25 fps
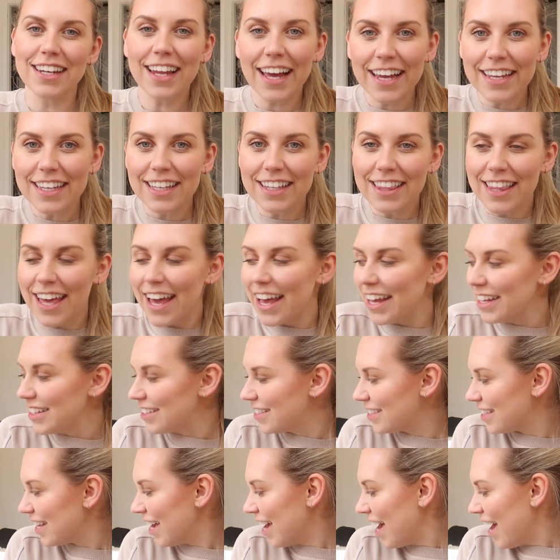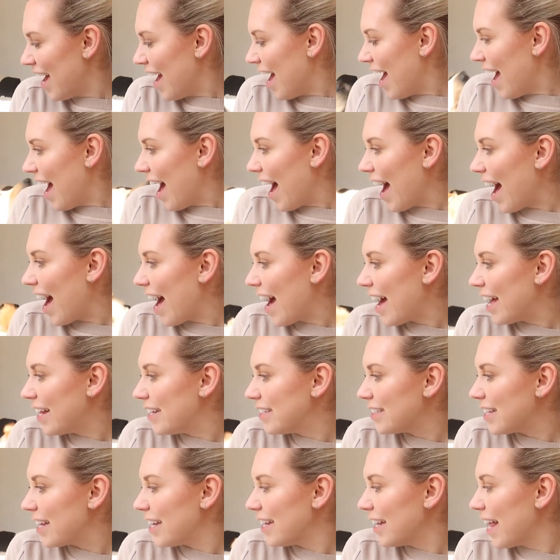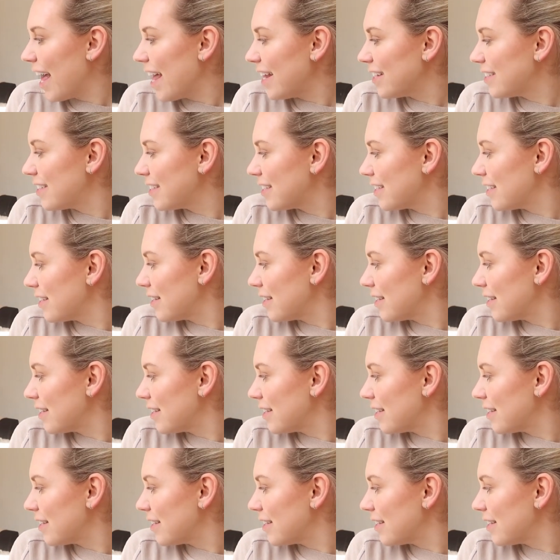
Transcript: like this. And let's,